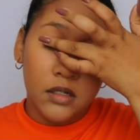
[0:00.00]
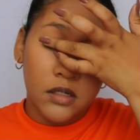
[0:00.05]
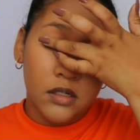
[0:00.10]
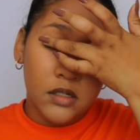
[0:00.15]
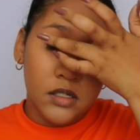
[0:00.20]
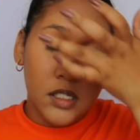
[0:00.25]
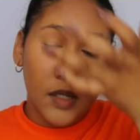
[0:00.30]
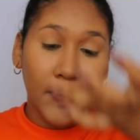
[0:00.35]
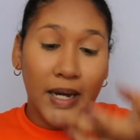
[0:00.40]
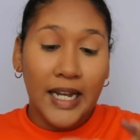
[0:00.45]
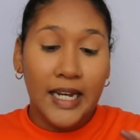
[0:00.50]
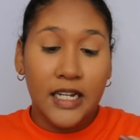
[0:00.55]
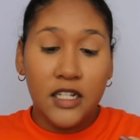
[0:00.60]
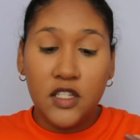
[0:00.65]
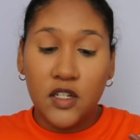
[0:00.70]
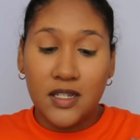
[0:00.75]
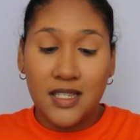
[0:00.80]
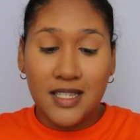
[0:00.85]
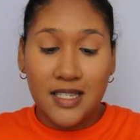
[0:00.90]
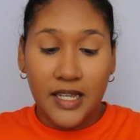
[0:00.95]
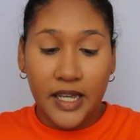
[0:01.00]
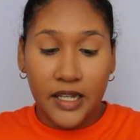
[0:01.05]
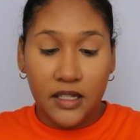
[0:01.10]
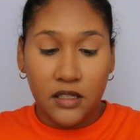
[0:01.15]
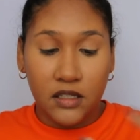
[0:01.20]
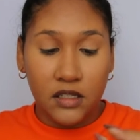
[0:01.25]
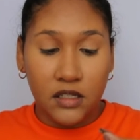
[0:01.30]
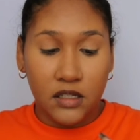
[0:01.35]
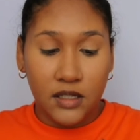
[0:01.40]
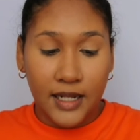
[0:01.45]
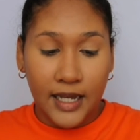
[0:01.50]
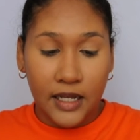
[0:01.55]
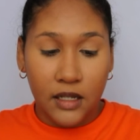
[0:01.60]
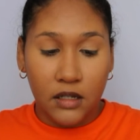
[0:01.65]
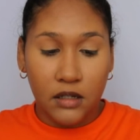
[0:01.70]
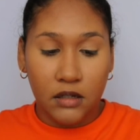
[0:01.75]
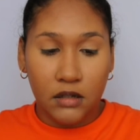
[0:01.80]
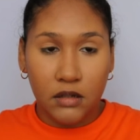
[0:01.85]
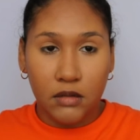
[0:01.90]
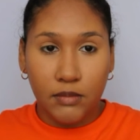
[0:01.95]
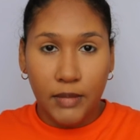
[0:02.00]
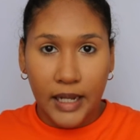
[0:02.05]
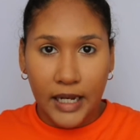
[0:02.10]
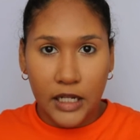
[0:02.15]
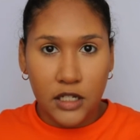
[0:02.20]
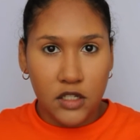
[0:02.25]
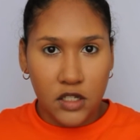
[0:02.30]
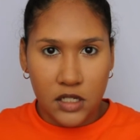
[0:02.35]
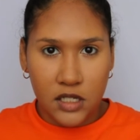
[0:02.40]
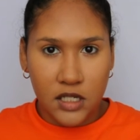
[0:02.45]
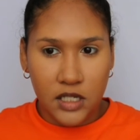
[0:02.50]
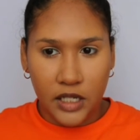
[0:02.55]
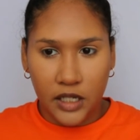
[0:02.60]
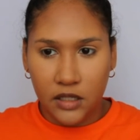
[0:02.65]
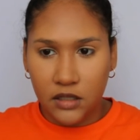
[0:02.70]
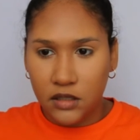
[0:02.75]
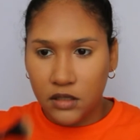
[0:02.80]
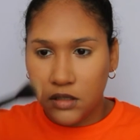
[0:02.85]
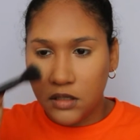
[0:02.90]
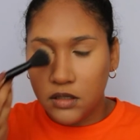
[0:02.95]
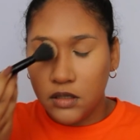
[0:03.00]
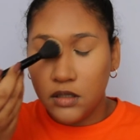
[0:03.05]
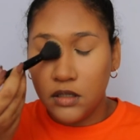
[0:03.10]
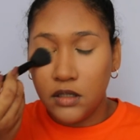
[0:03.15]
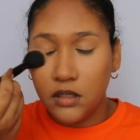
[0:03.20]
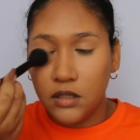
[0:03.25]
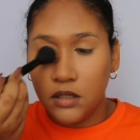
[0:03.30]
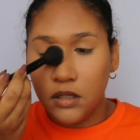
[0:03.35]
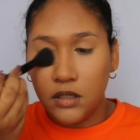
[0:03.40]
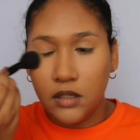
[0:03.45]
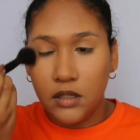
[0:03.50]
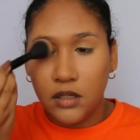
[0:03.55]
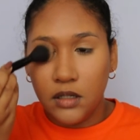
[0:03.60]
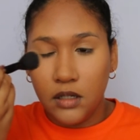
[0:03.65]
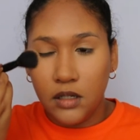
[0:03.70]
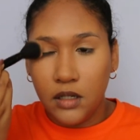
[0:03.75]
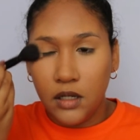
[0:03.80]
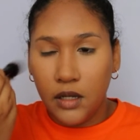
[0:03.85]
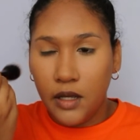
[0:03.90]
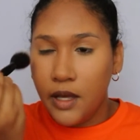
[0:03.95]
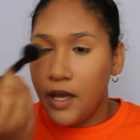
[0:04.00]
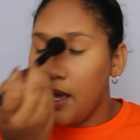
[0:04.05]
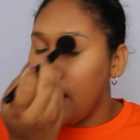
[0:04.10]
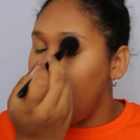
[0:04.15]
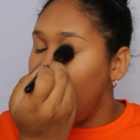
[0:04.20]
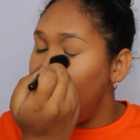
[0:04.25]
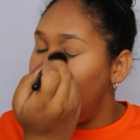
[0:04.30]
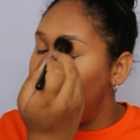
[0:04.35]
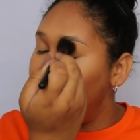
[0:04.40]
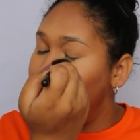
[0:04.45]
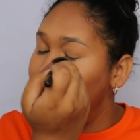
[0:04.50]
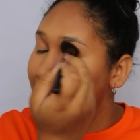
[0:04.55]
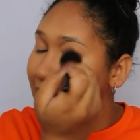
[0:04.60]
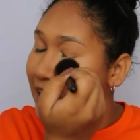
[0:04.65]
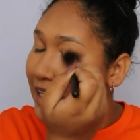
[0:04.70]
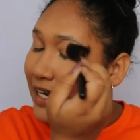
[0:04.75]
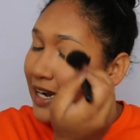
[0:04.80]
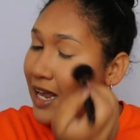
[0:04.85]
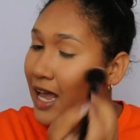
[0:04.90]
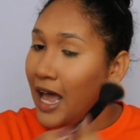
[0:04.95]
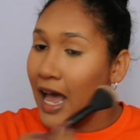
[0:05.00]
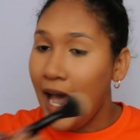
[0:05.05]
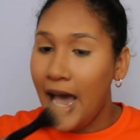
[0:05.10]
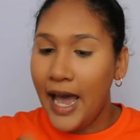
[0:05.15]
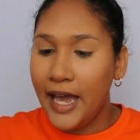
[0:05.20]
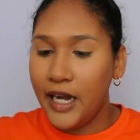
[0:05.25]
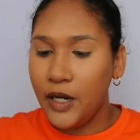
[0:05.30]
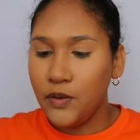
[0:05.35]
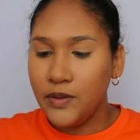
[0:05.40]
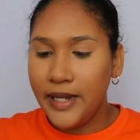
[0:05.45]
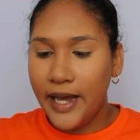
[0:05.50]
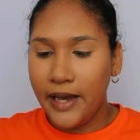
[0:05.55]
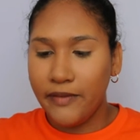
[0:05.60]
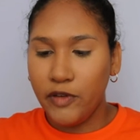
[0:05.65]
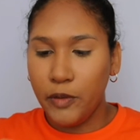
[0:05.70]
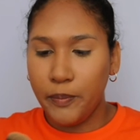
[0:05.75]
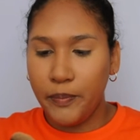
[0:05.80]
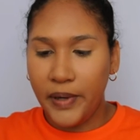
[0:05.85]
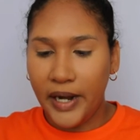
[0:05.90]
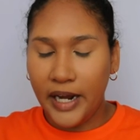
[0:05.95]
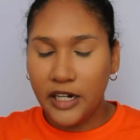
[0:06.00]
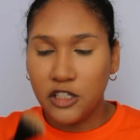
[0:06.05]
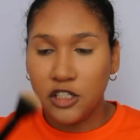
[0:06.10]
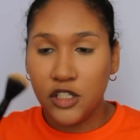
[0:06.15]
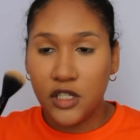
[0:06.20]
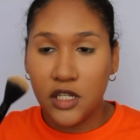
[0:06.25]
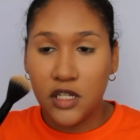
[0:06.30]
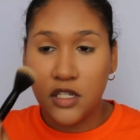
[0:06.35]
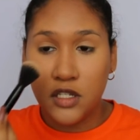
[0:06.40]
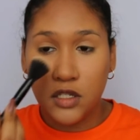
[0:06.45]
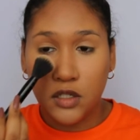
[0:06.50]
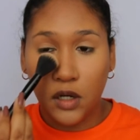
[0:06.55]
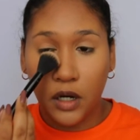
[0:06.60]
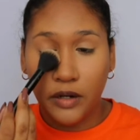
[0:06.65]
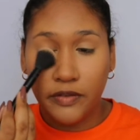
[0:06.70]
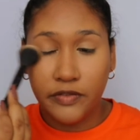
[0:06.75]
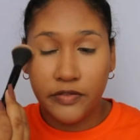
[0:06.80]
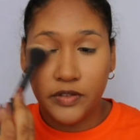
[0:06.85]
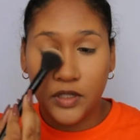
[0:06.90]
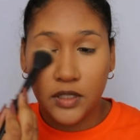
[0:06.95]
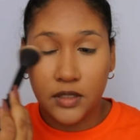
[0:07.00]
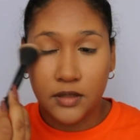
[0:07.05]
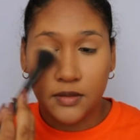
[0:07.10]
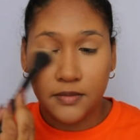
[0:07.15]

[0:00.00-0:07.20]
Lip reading: So my lids are set, like my lids are set. I don't have a brush this soft